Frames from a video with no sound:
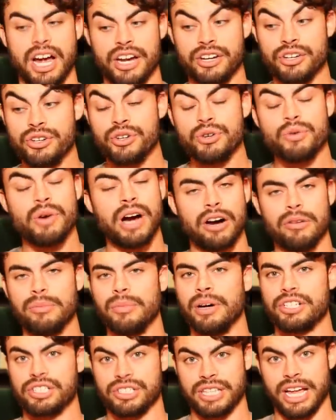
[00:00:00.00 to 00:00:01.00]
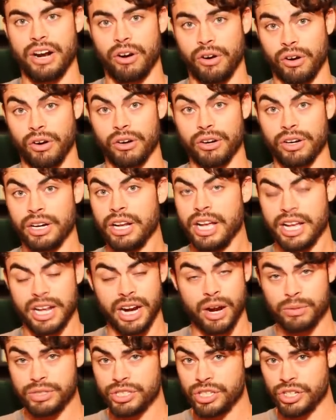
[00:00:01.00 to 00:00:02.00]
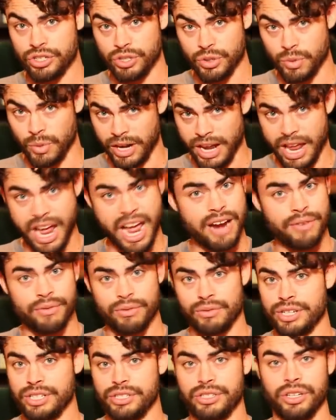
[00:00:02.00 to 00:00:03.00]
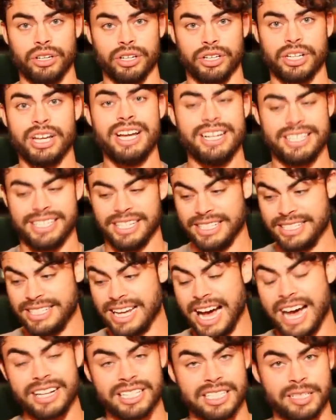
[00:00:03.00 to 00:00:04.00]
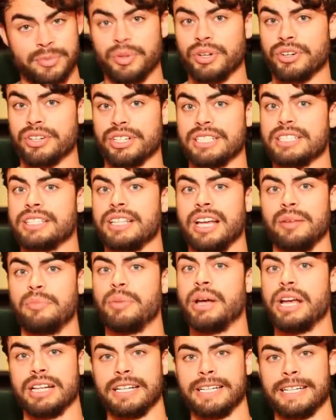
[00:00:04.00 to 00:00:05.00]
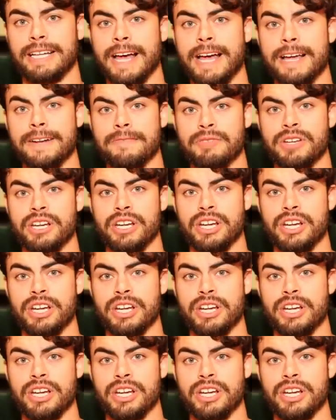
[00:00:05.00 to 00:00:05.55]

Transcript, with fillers: I knew how much that hurt. And I was going to do whatever it took to not experience that pain again.